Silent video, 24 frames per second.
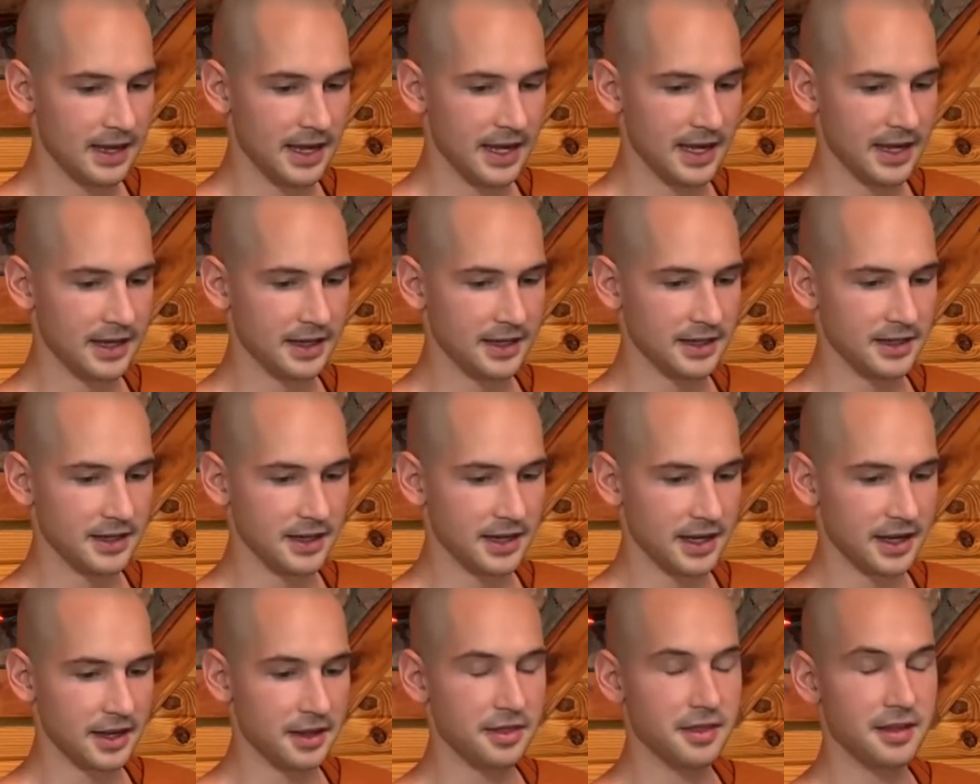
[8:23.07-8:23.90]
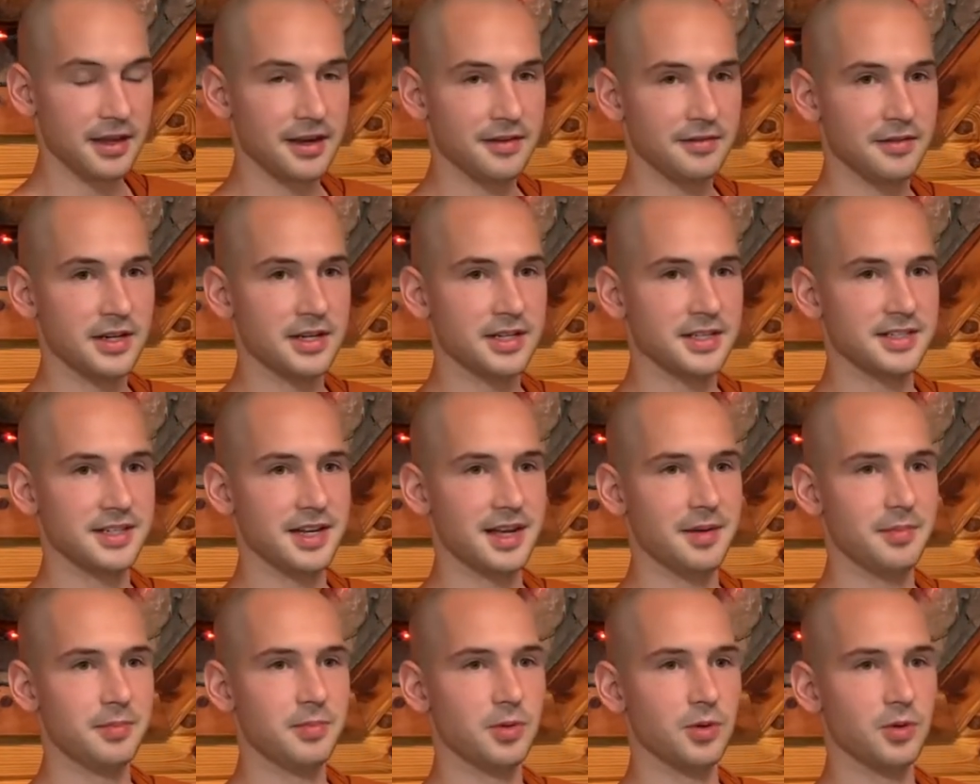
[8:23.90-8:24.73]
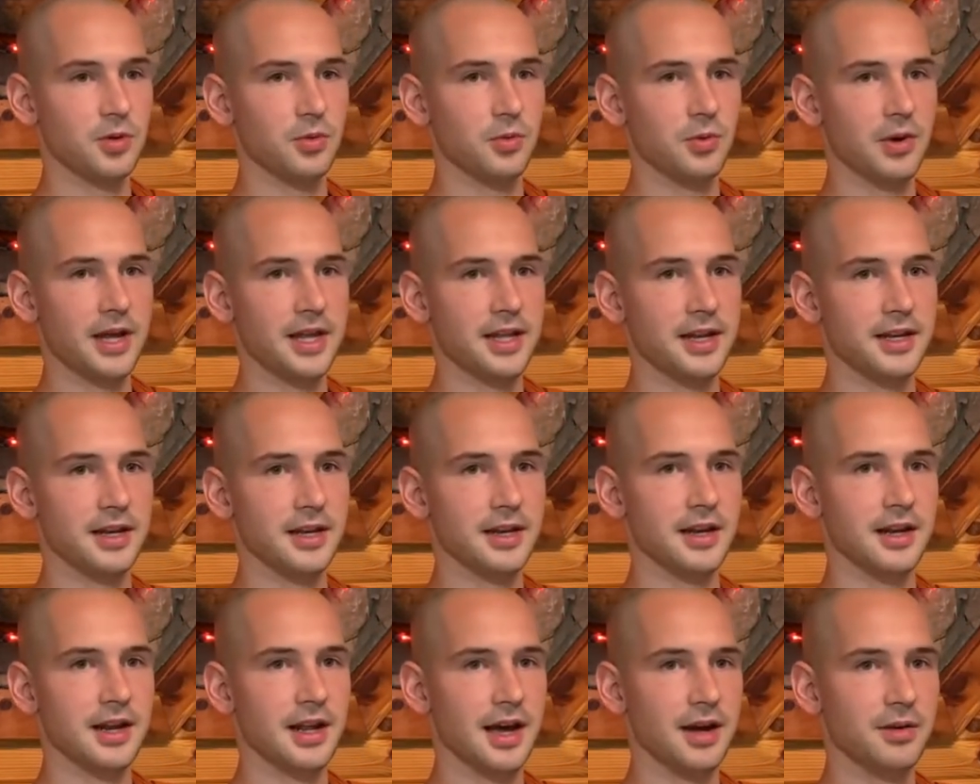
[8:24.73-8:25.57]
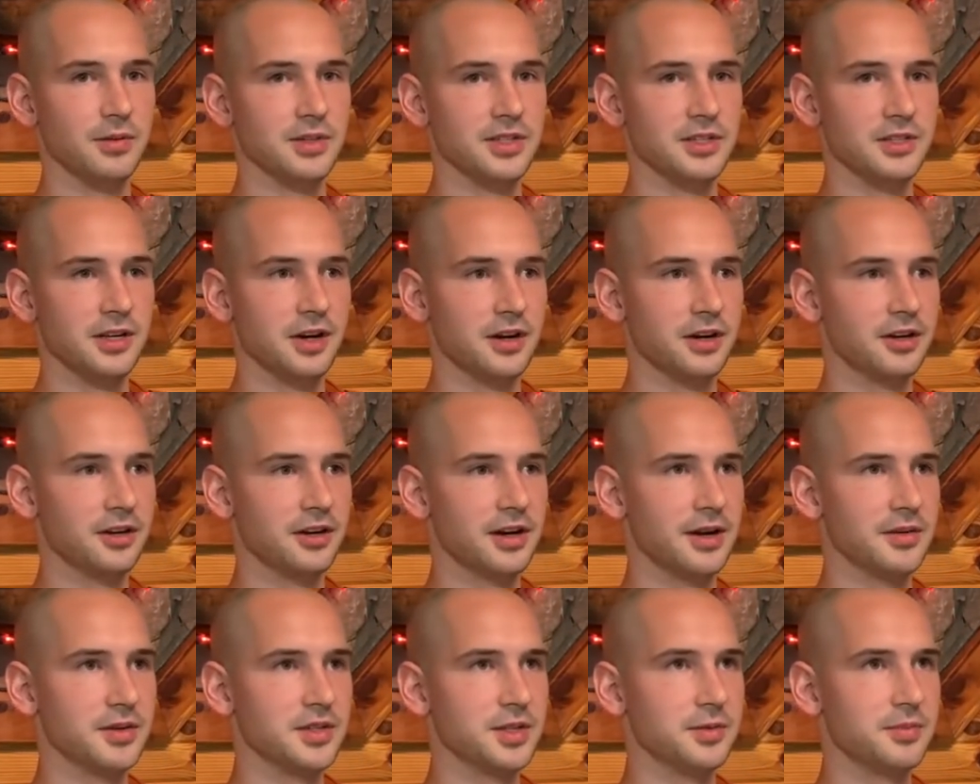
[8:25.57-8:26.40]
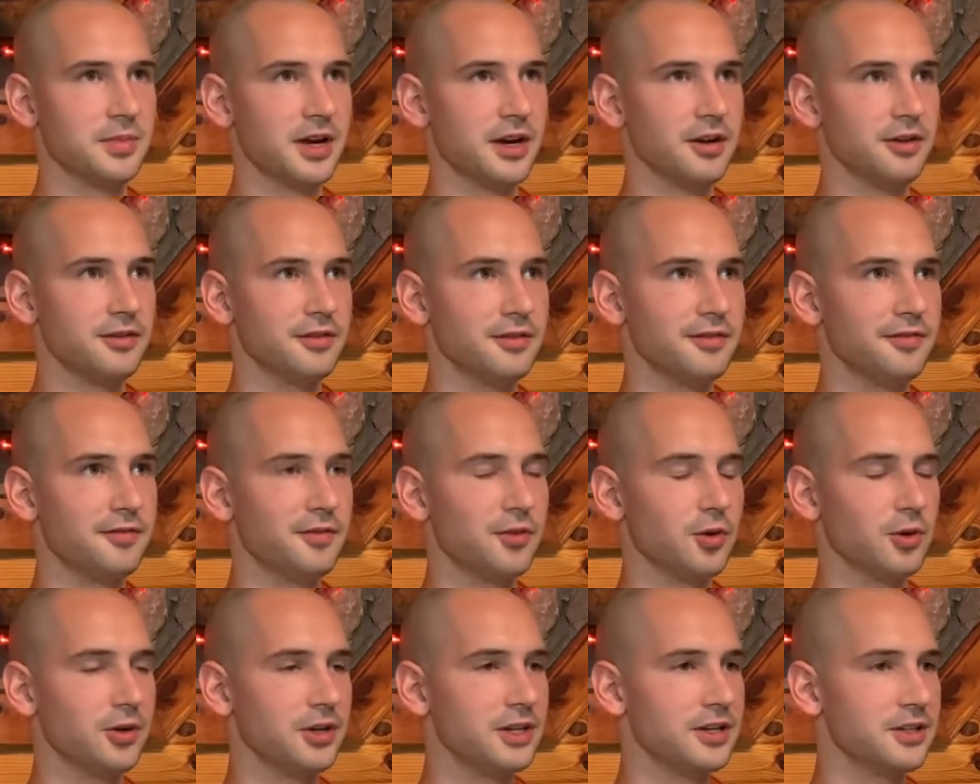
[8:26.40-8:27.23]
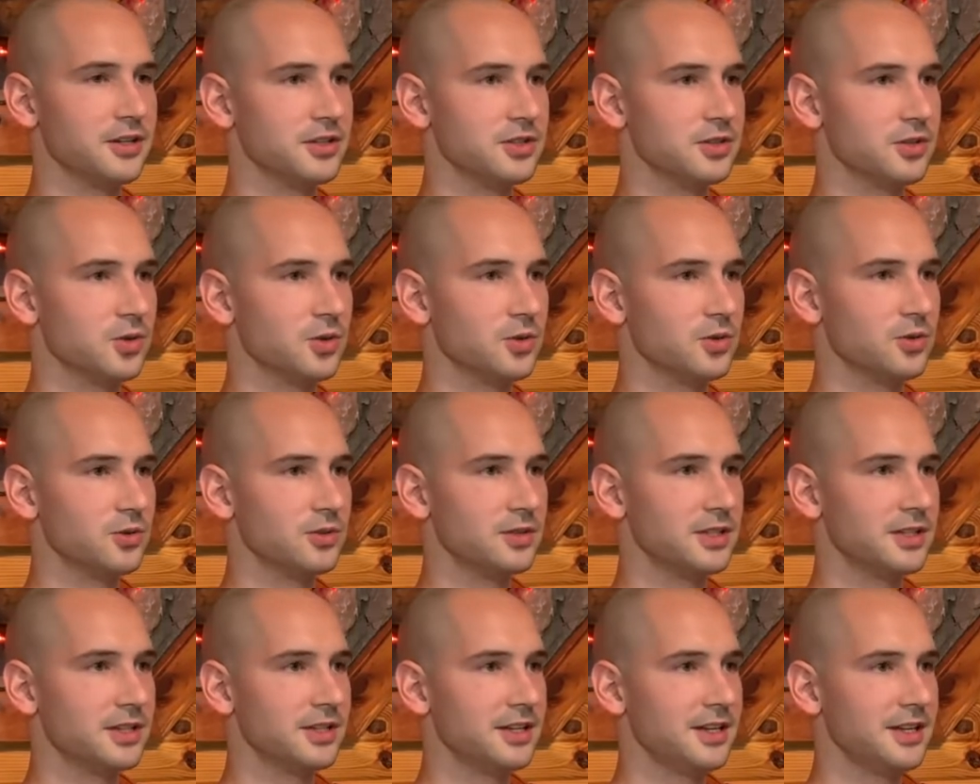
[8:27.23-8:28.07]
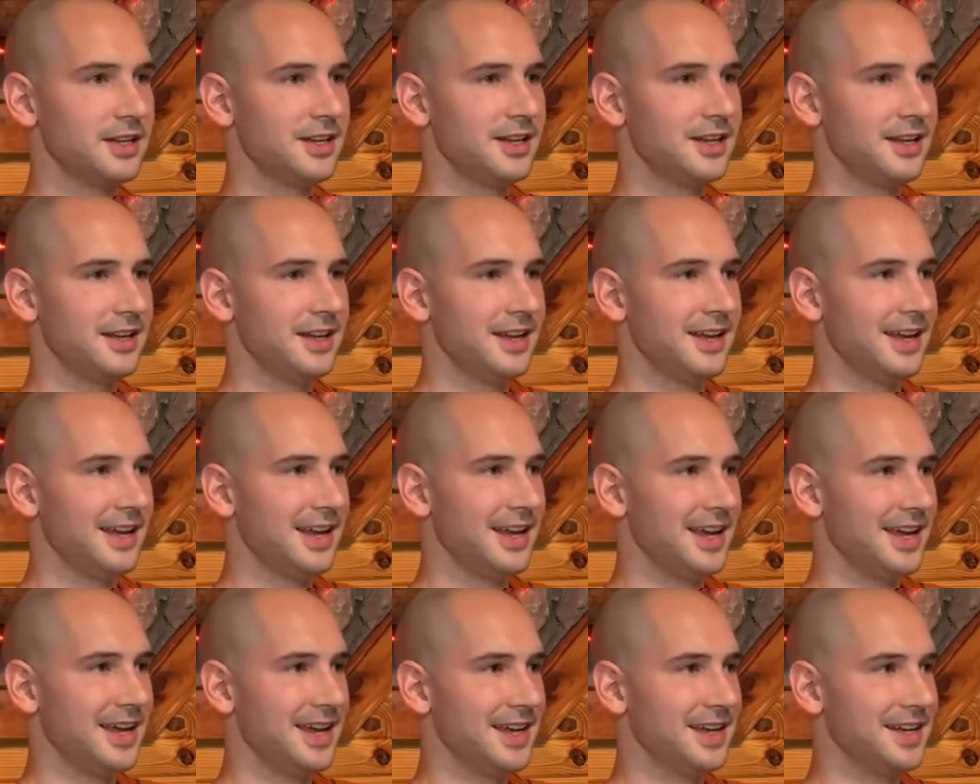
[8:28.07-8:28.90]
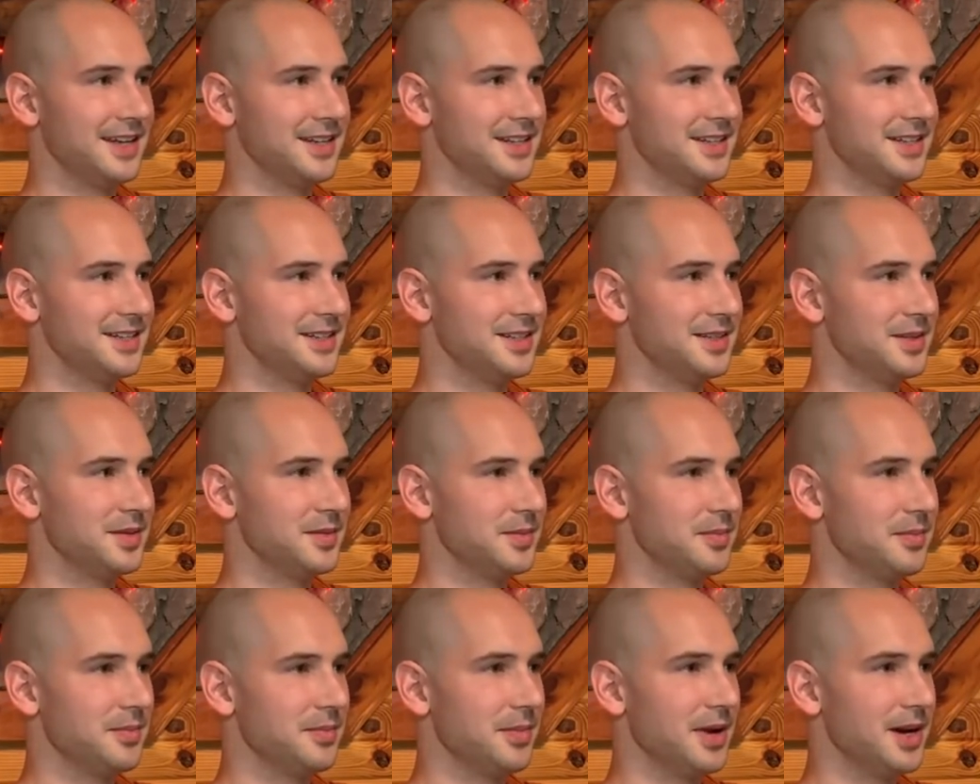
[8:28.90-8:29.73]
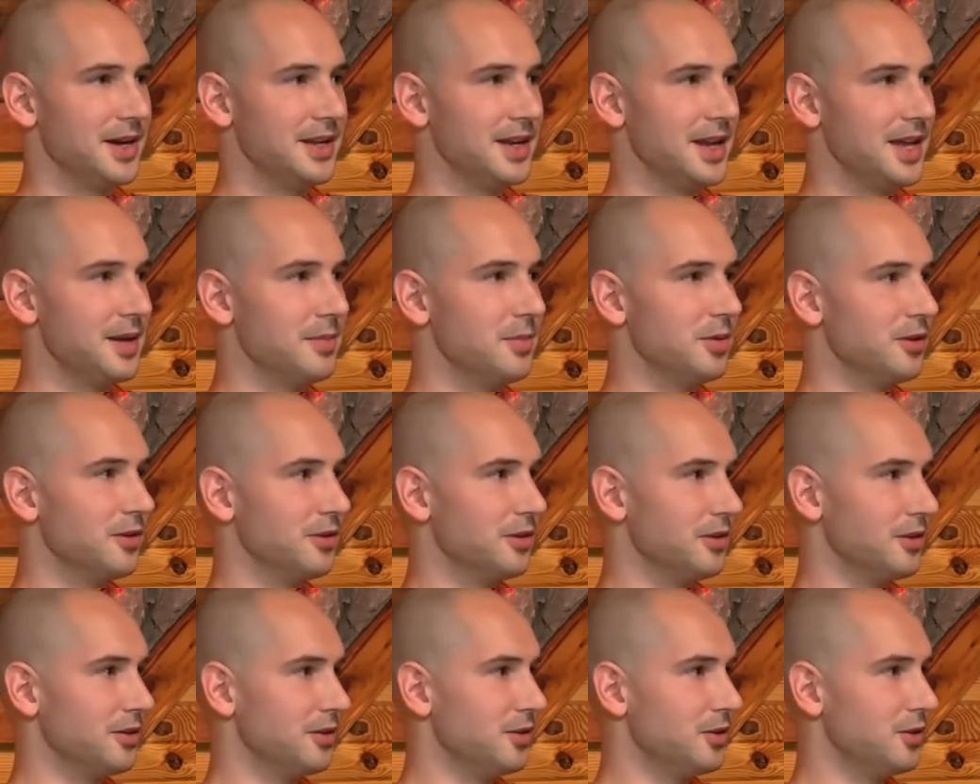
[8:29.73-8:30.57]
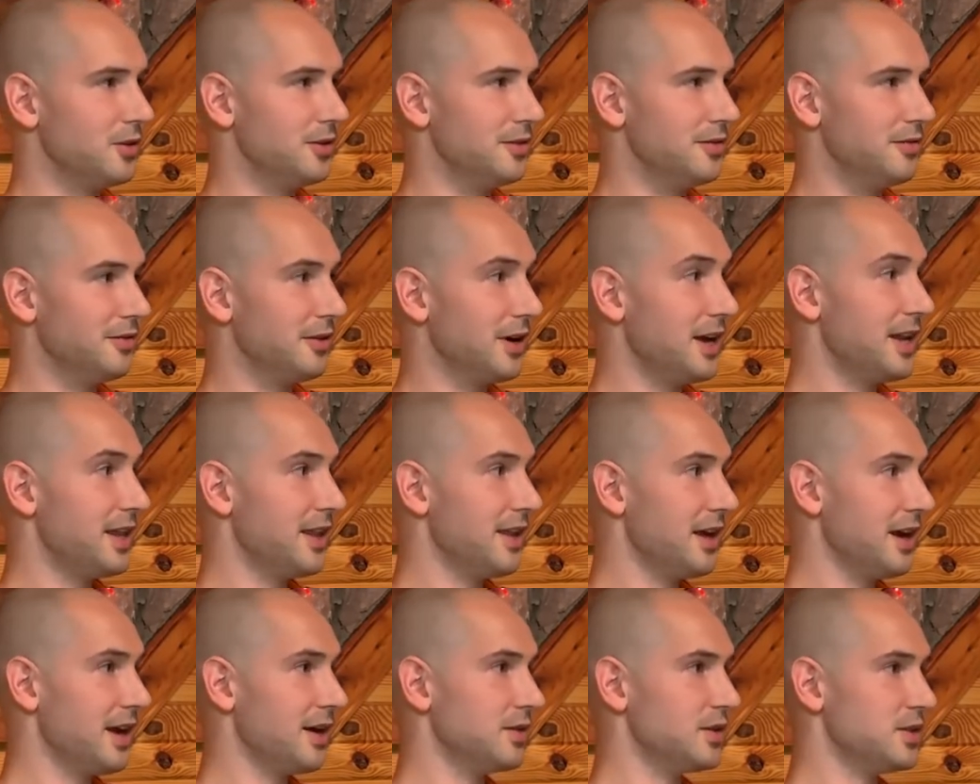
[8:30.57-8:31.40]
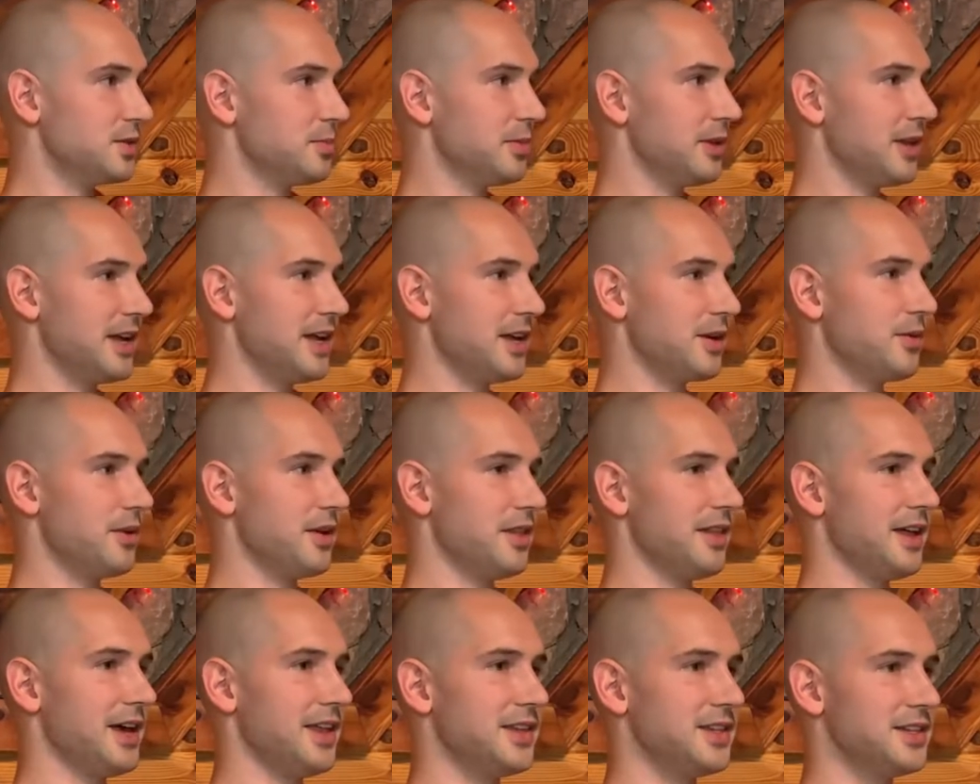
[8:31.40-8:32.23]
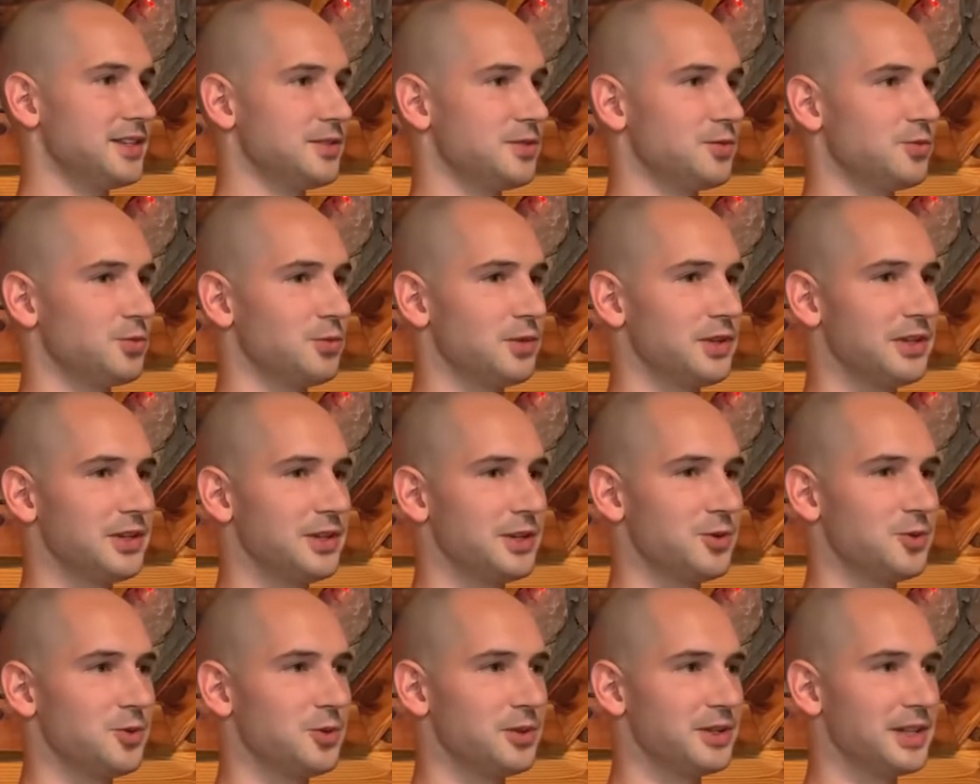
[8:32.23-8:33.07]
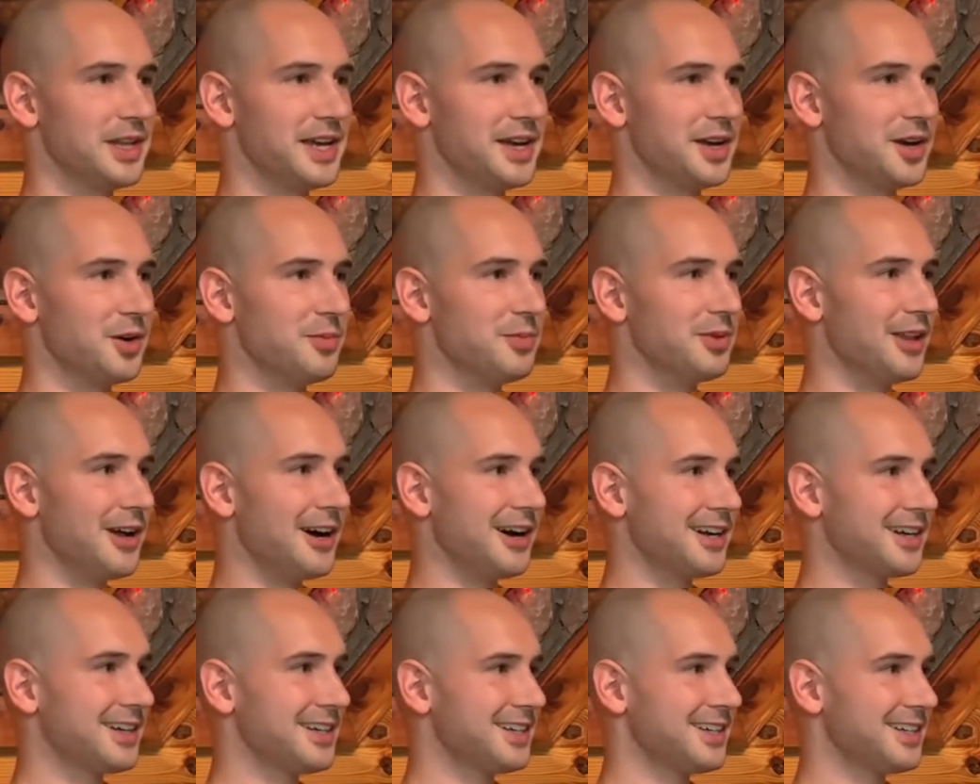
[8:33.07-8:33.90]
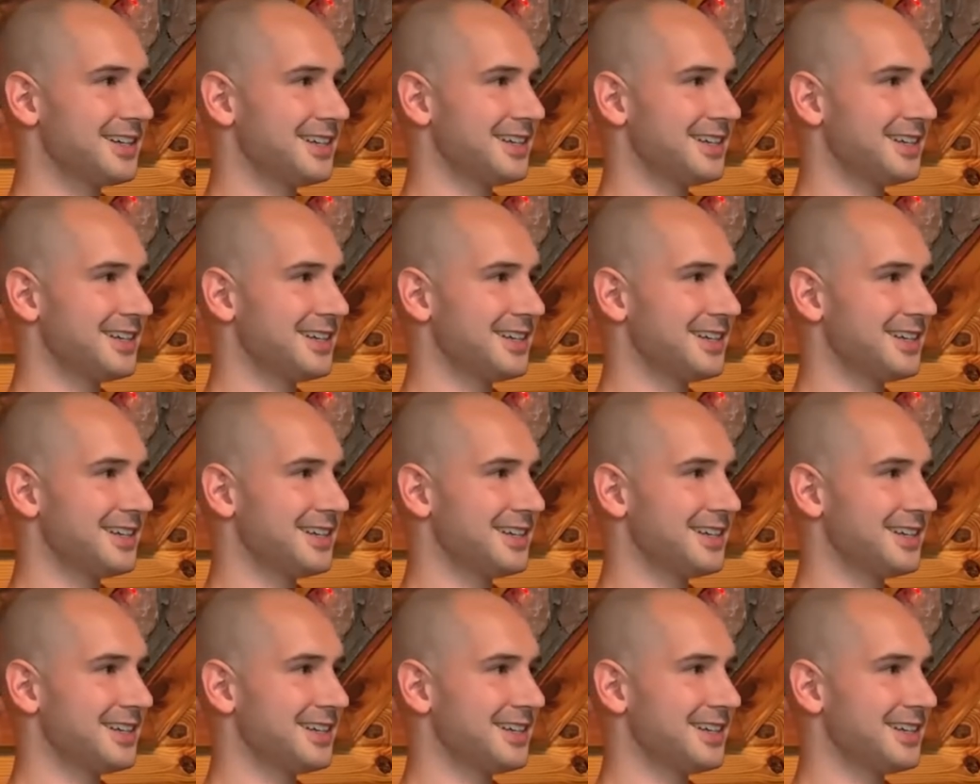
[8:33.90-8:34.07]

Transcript: And I can think of an example when I was younger. I was about 4 years old, and my neighborhood friend that I was playing with had this really cool Lego block.